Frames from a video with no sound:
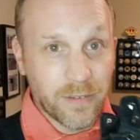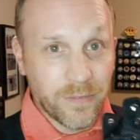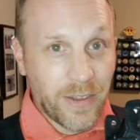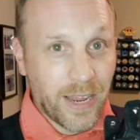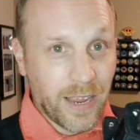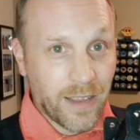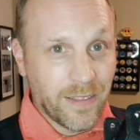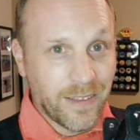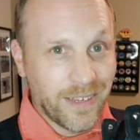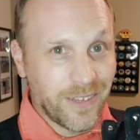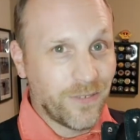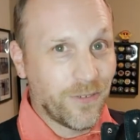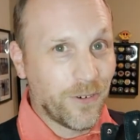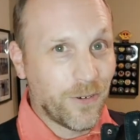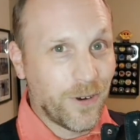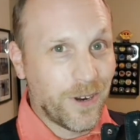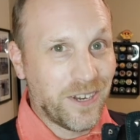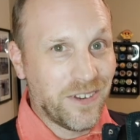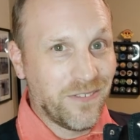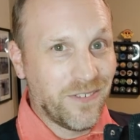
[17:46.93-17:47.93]
I've had these for
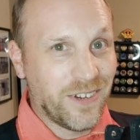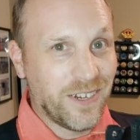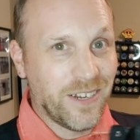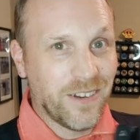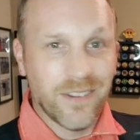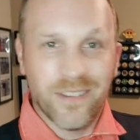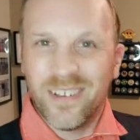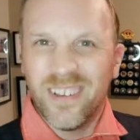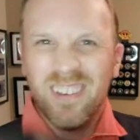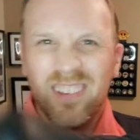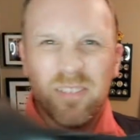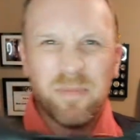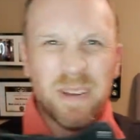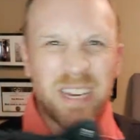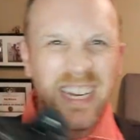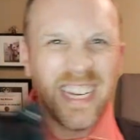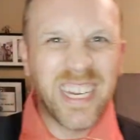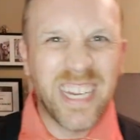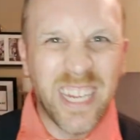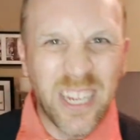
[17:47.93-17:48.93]
quite a few years. These are
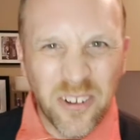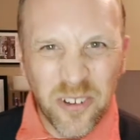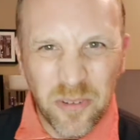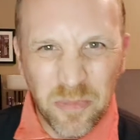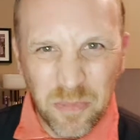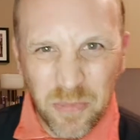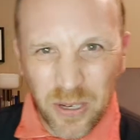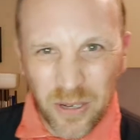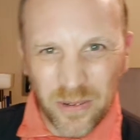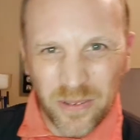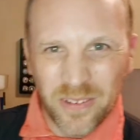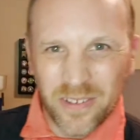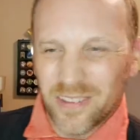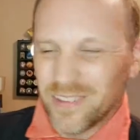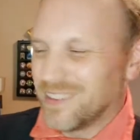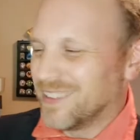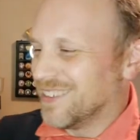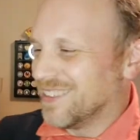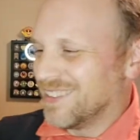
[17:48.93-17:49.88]
my kilt boots.